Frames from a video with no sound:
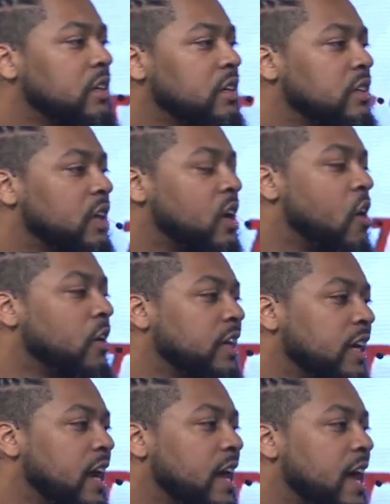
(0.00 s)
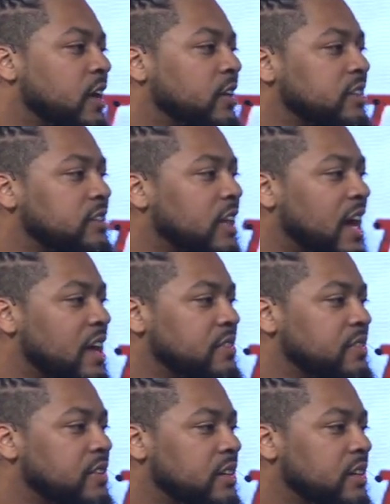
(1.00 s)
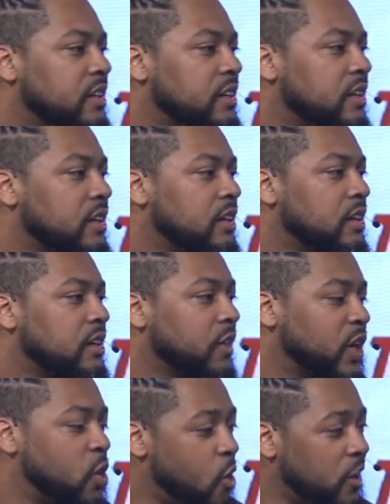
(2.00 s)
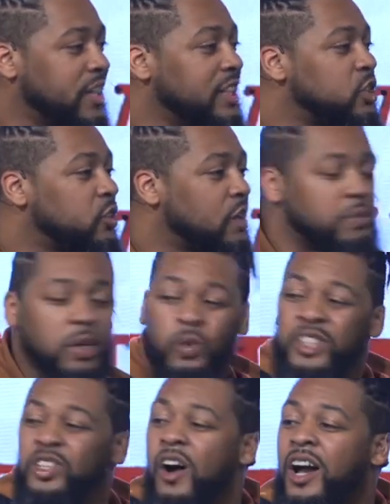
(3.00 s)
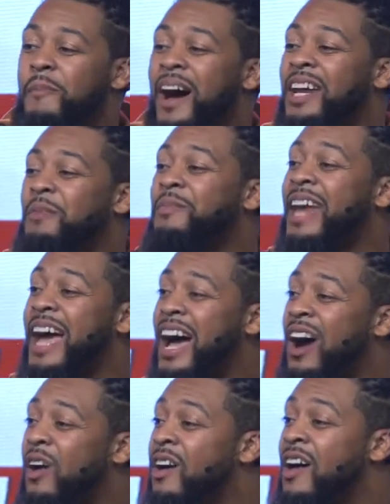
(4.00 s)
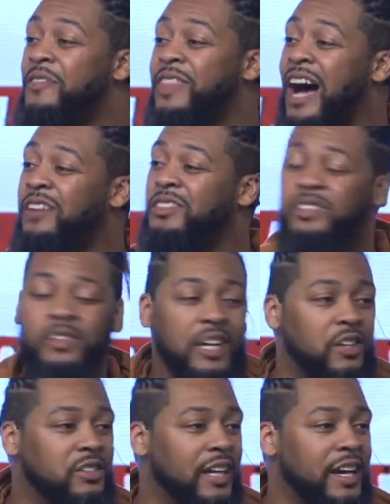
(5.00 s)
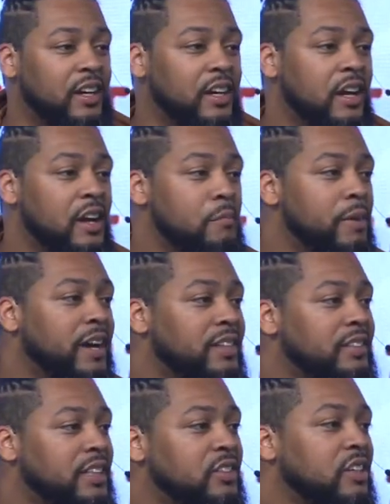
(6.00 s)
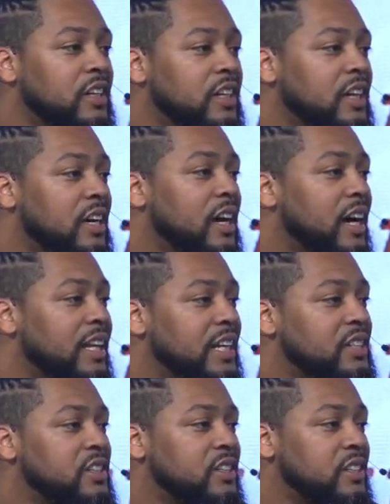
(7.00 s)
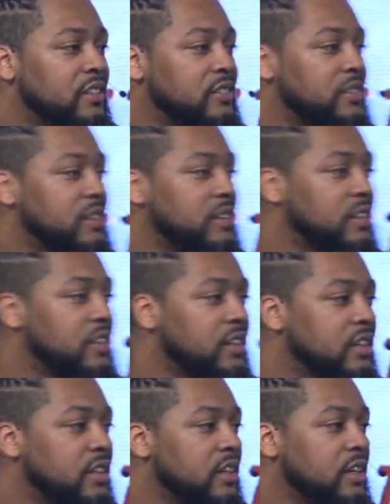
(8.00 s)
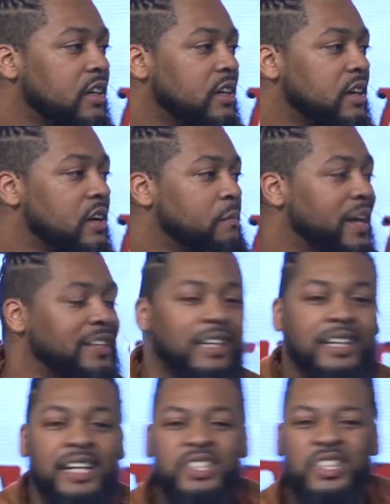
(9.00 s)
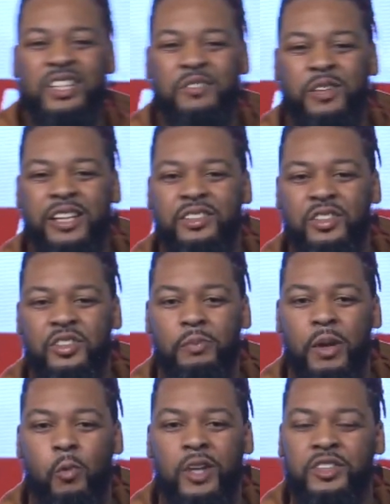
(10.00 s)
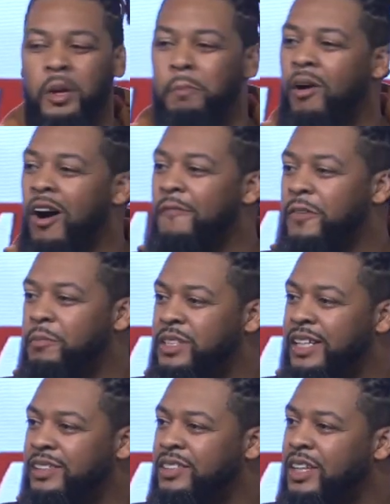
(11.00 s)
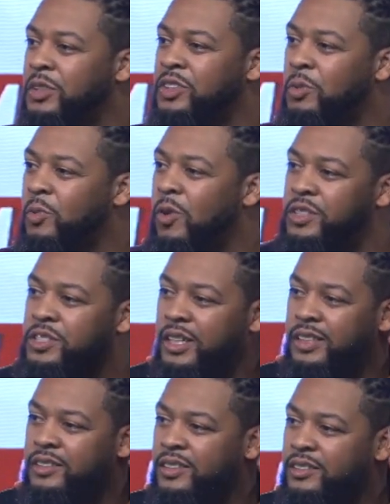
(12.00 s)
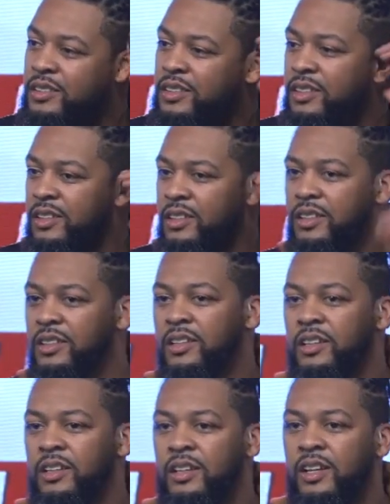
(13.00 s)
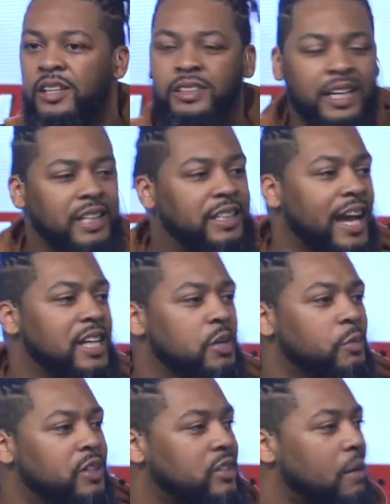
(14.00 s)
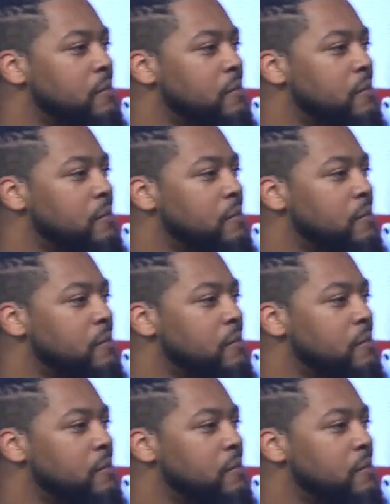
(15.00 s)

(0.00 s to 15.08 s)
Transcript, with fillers: the calling that God had on his life recorded in scripture. We're talking about him now, thousands of years later, because he took initiative. But his initiative, listen to me, wasn't apart from Jesus, it was towards Jesus. See, the danger with some of